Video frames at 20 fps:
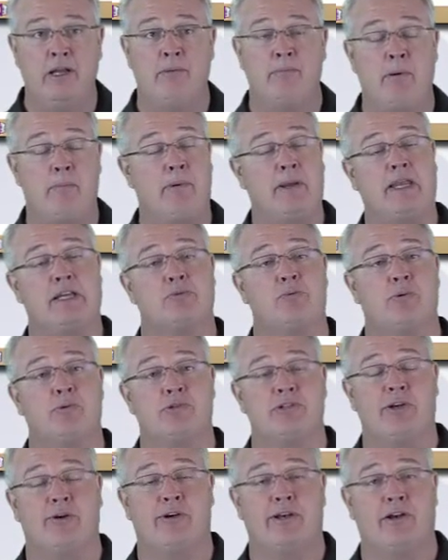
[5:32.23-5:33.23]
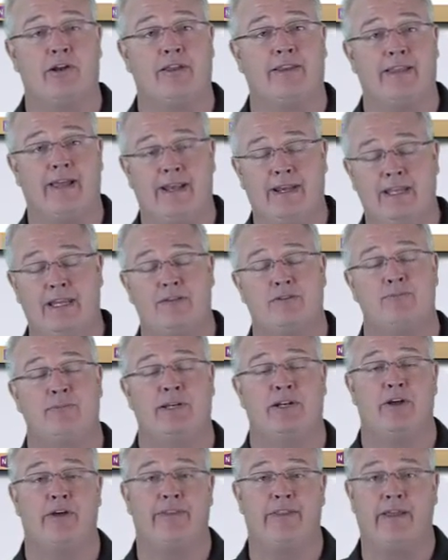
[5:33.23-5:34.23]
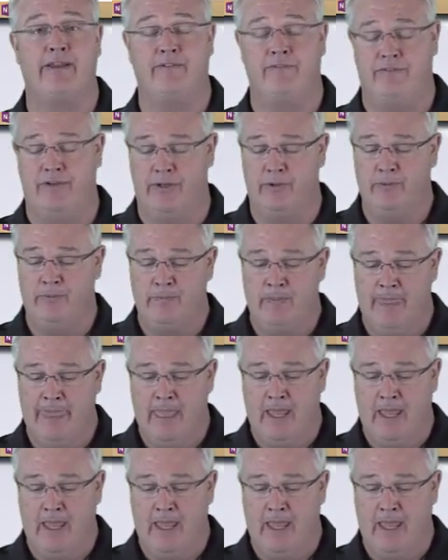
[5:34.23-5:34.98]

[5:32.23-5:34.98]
but because we were sharing it online, it gives me an online view.